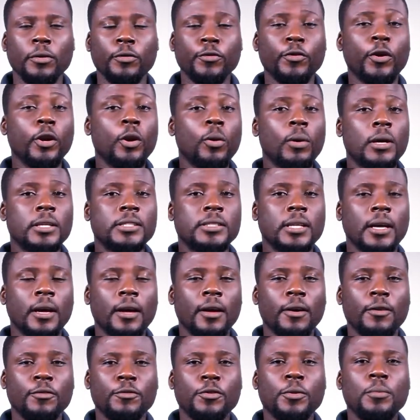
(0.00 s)
Follow us
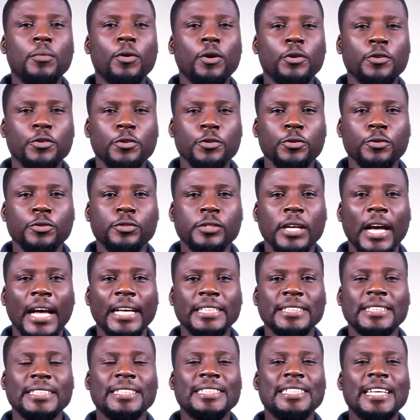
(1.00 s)
for more news
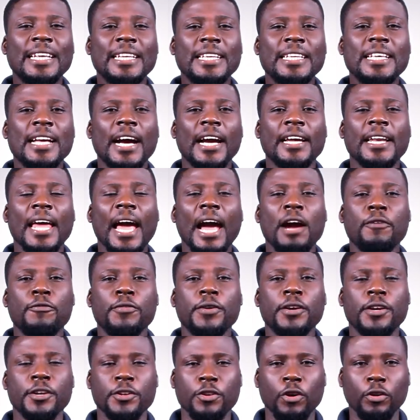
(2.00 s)
at
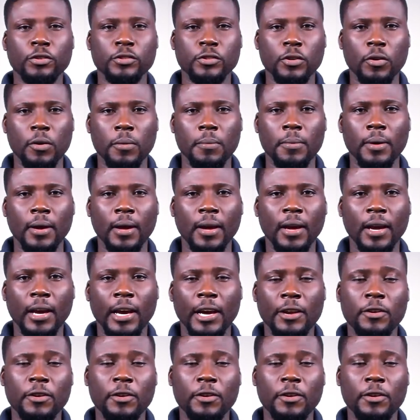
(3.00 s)
dailyguideafrica.com